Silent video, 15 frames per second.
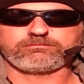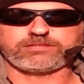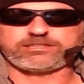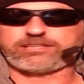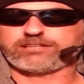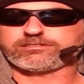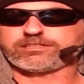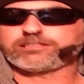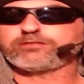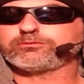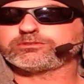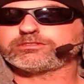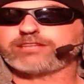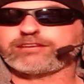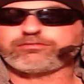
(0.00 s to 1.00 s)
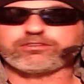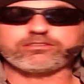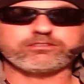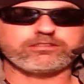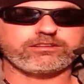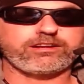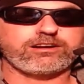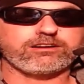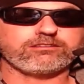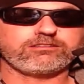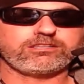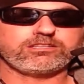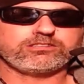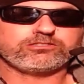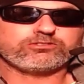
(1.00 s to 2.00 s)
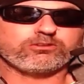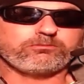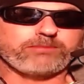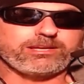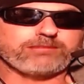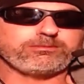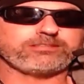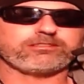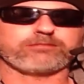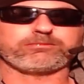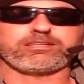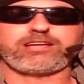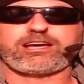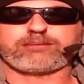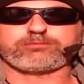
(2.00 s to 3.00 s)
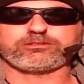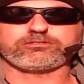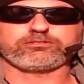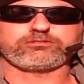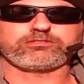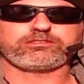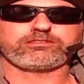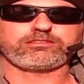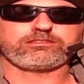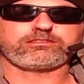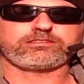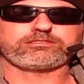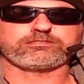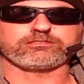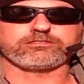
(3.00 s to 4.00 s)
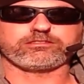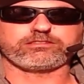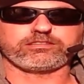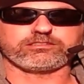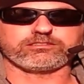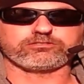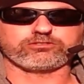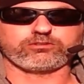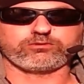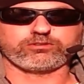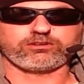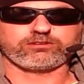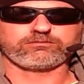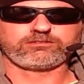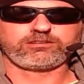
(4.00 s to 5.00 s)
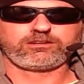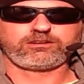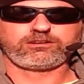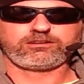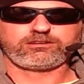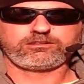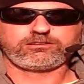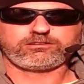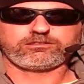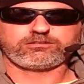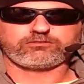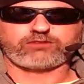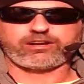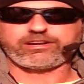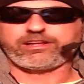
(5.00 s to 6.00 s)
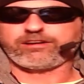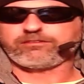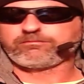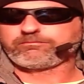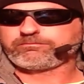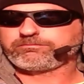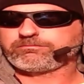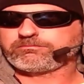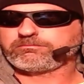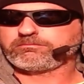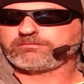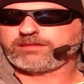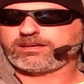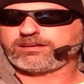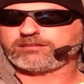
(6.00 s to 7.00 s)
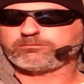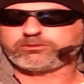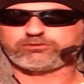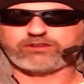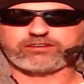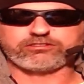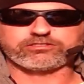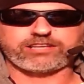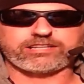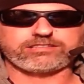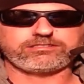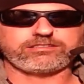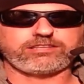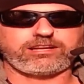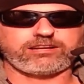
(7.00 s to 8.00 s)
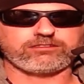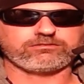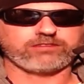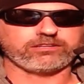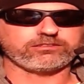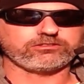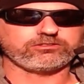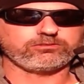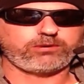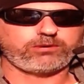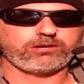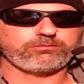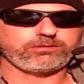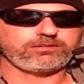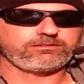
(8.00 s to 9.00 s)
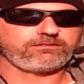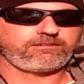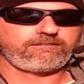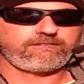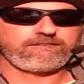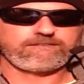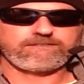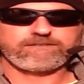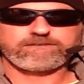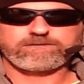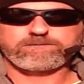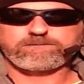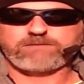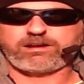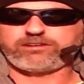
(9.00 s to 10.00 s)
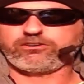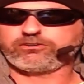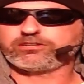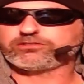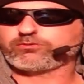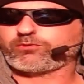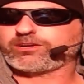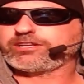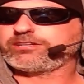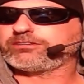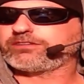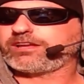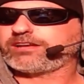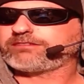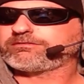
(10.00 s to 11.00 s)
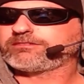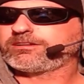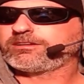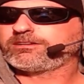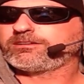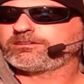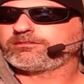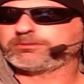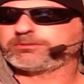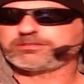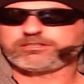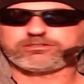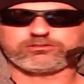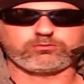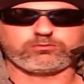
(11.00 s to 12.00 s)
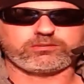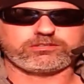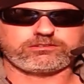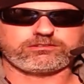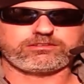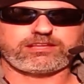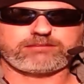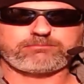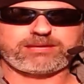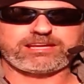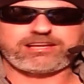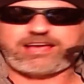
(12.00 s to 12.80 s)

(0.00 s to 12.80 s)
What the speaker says: Sounds like he was definitely there. So maybe something happened. So this is the thing that's going on right now. And McGregor's got to sit down like a good puppy. I know he doesn't want to hear that, but this is what they made